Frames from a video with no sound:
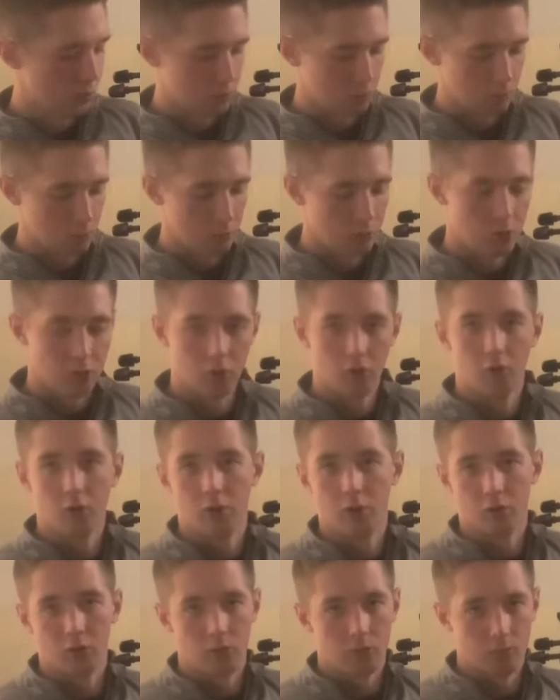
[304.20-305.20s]
which is just
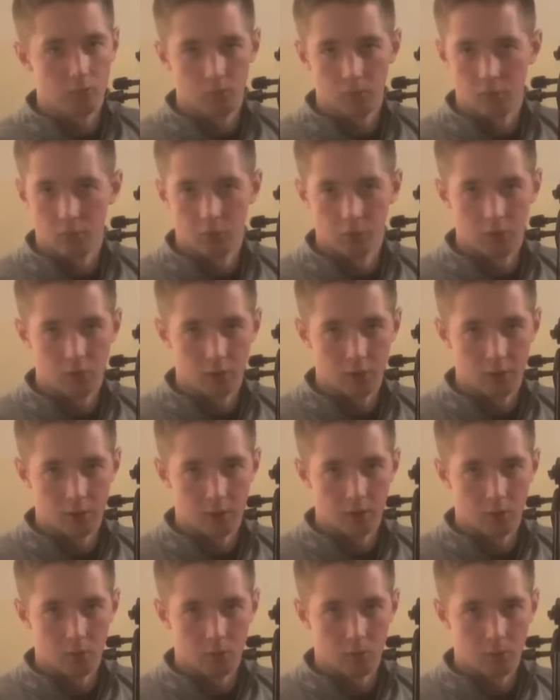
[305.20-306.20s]
like the
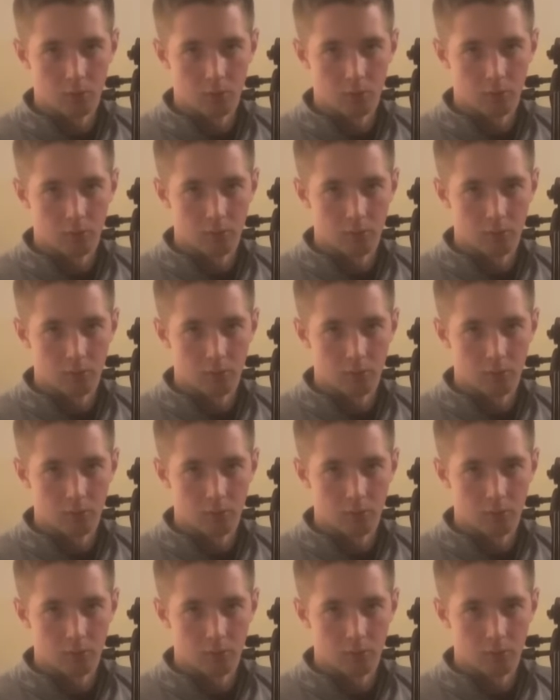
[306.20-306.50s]
normals.